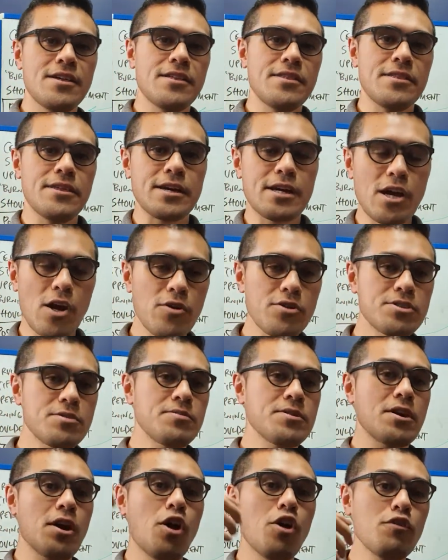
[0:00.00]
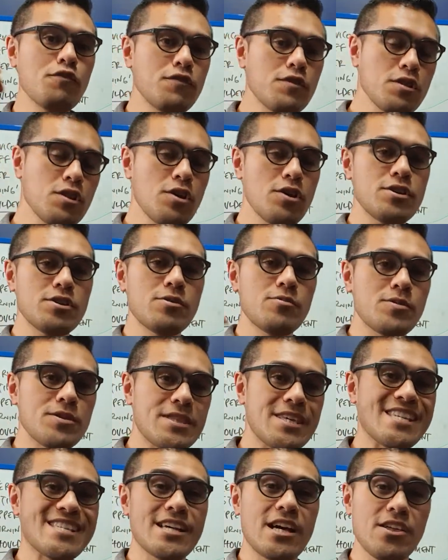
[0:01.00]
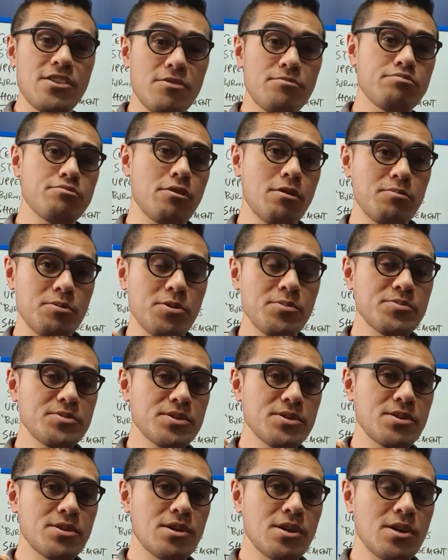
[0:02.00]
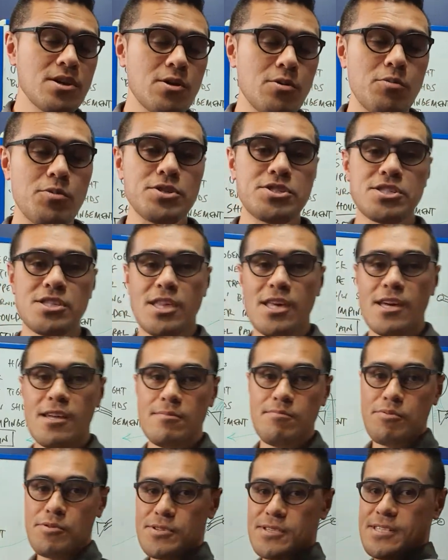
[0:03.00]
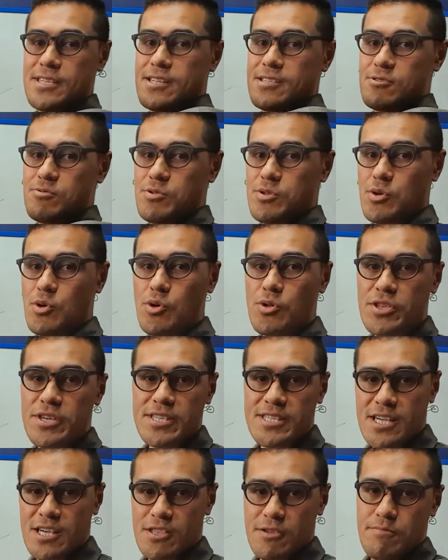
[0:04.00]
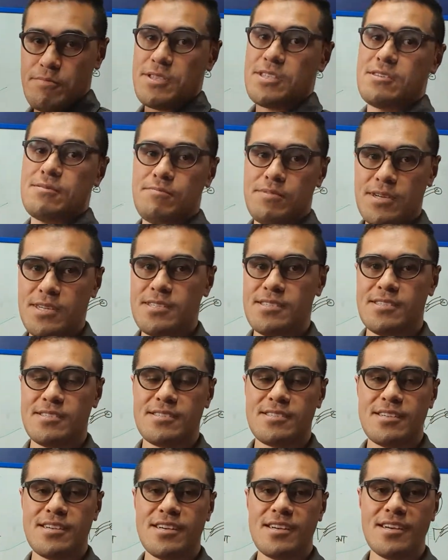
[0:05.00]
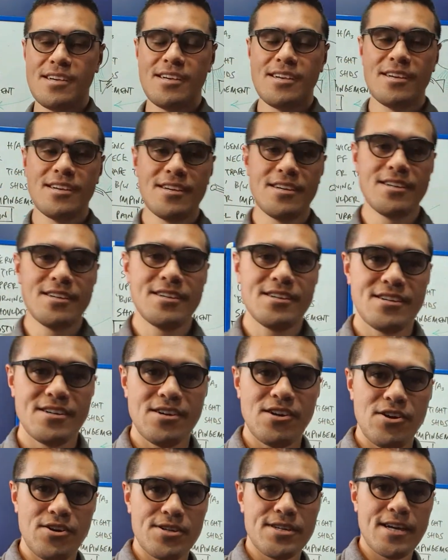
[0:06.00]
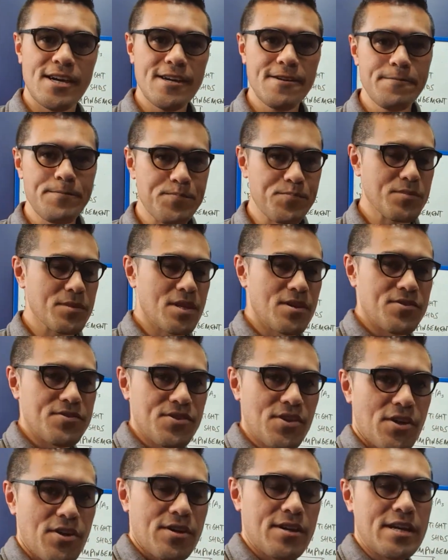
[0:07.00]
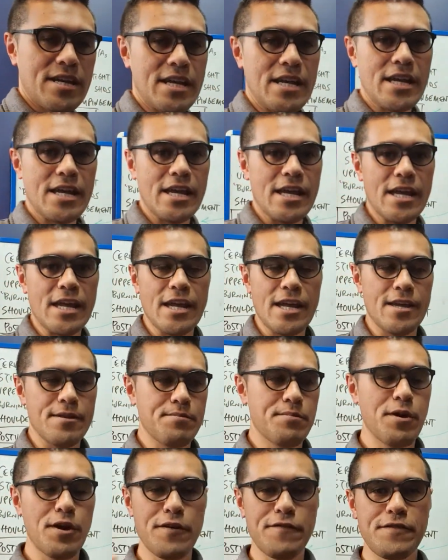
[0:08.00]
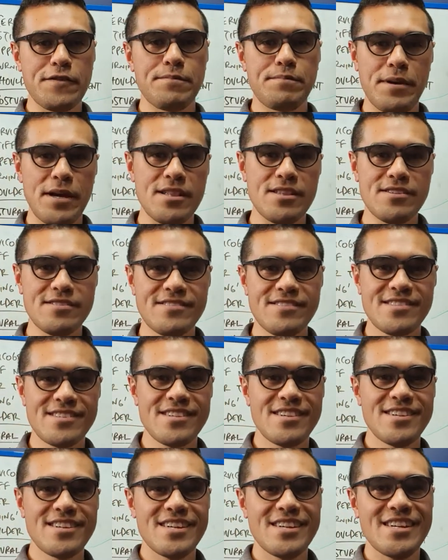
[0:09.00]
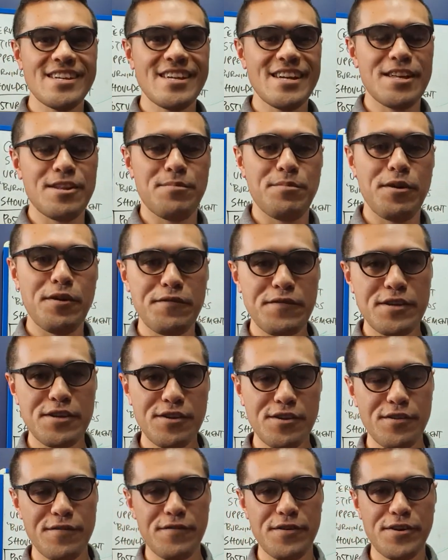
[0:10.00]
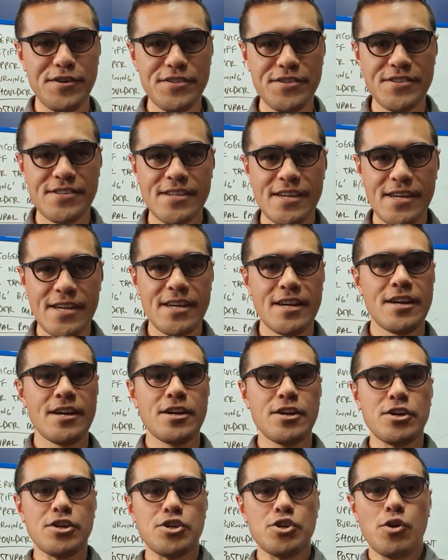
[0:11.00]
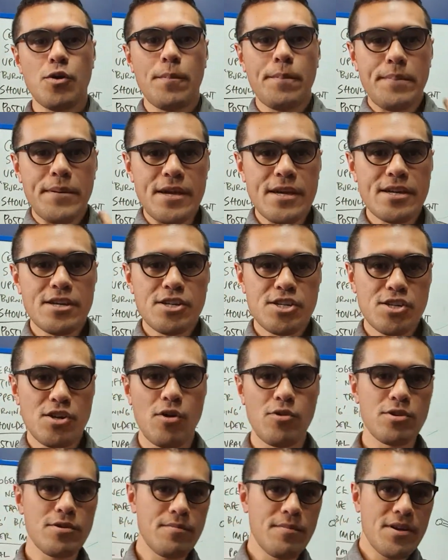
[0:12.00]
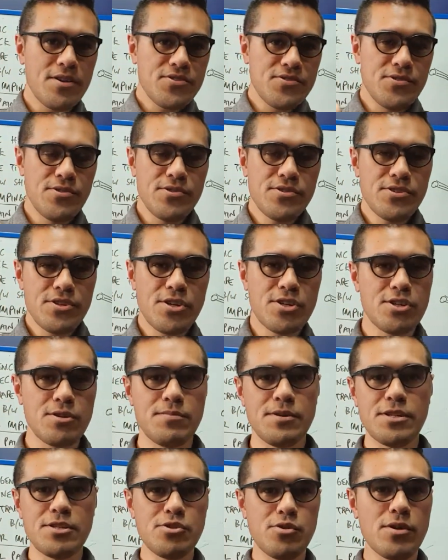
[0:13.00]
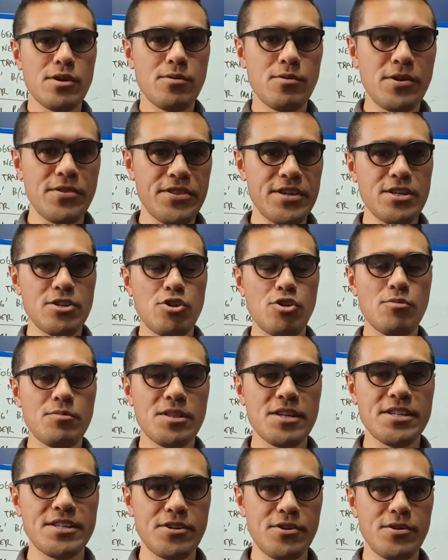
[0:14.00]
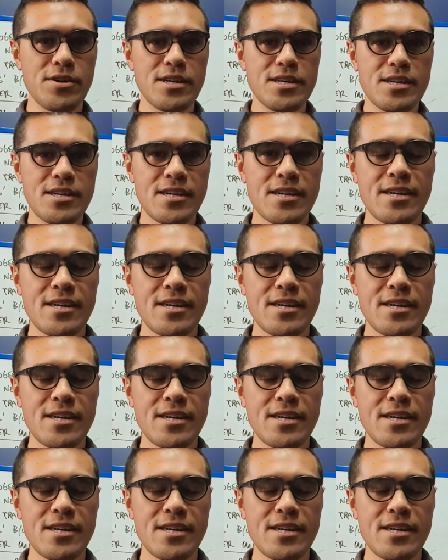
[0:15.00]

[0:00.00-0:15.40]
they're going to be overloaded with these other problems, which then presents with all these other bits and pieces. Okay? So, in perfect balance, in a perfect universe, your big shoulder muscles should be doing what they're normally doing,